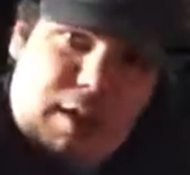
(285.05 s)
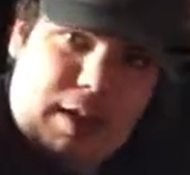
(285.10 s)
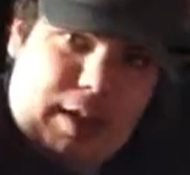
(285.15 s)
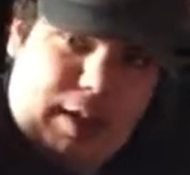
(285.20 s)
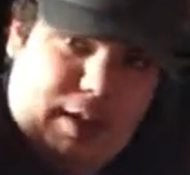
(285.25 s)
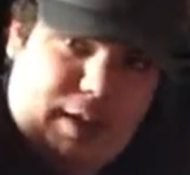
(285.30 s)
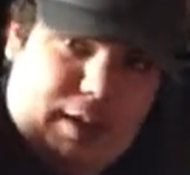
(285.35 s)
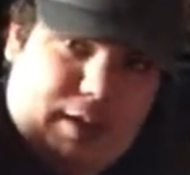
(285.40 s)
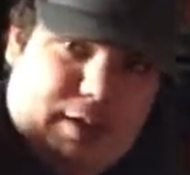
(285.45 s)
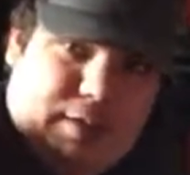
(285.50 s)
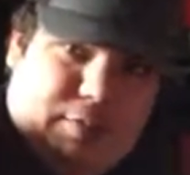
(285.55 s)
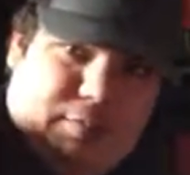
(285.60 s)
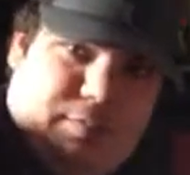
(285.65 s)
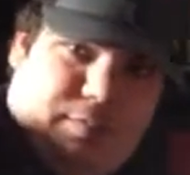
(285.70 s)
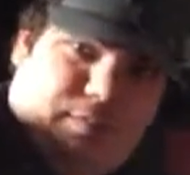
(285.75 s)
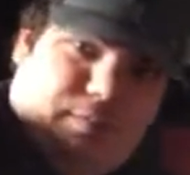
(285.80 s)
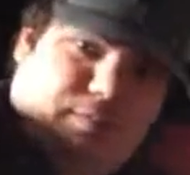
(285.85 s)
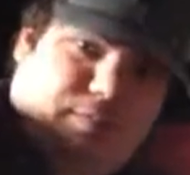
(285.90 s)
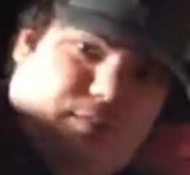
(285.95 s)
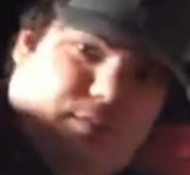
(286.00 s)
And
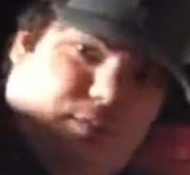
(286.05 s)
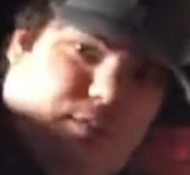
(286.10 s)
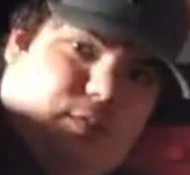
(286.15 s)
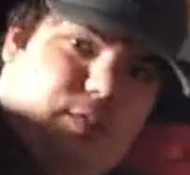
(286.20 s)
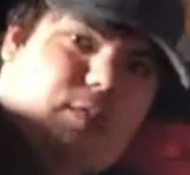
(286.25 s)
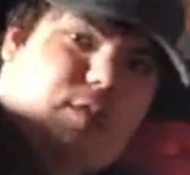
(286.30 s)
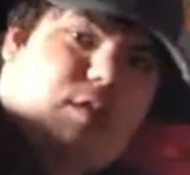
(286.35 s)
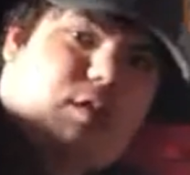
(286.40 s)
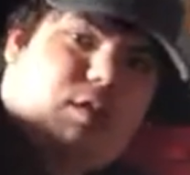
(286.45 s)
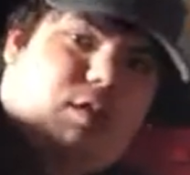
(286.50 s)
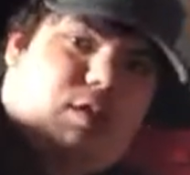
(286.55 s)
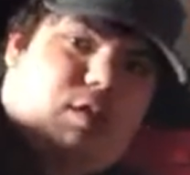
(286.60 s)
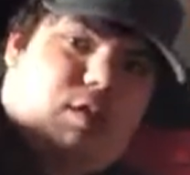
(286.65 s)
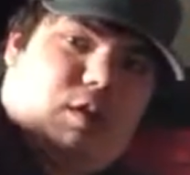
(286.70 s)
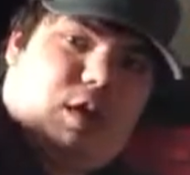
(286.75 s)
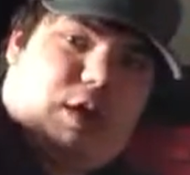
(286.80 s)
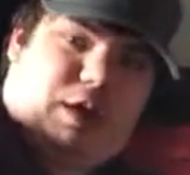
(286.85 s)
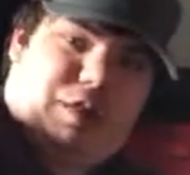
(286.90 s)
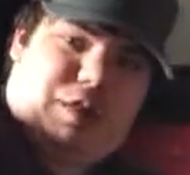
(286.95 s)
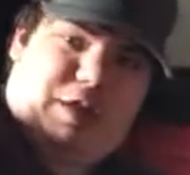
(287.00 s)

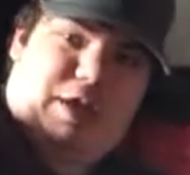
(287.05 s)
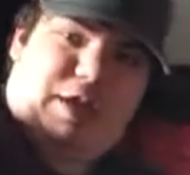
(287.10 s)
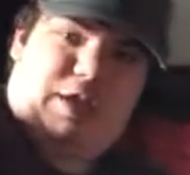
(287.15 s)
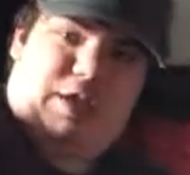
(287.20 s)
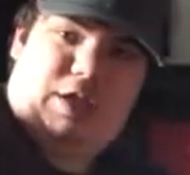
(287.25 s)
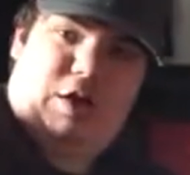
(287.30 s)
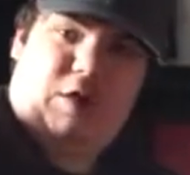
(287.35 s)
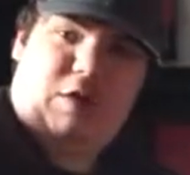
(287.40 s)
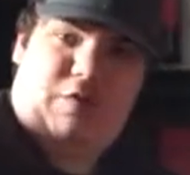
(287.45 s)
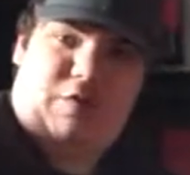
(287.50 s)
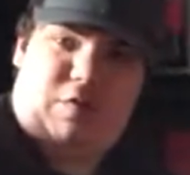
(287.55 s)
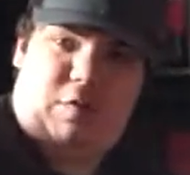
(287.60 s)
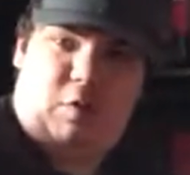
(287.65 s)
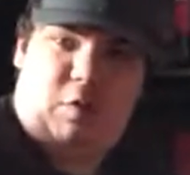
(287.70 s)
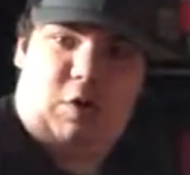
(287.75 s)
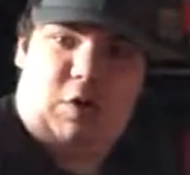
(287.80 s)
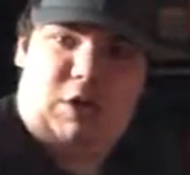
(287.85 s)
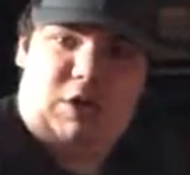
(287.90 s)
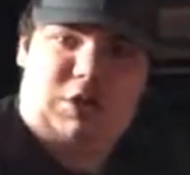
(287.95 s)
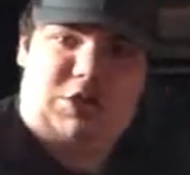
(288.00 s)
I thank y'all for
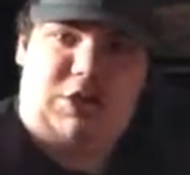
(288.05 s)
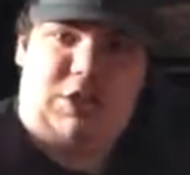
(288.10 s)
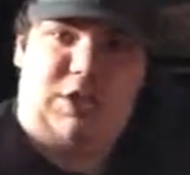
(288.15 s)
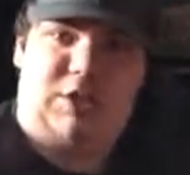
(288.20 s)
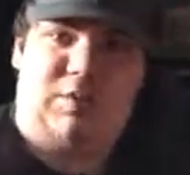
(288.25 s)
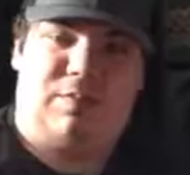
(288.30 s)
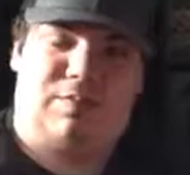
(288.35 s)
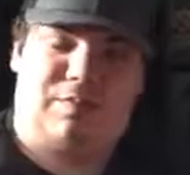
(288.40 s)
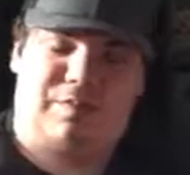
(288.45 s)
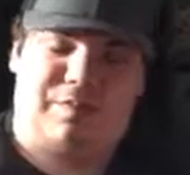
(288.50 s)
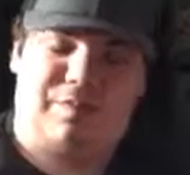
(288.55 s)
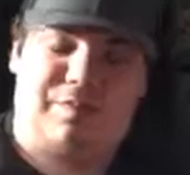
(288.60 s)
watching.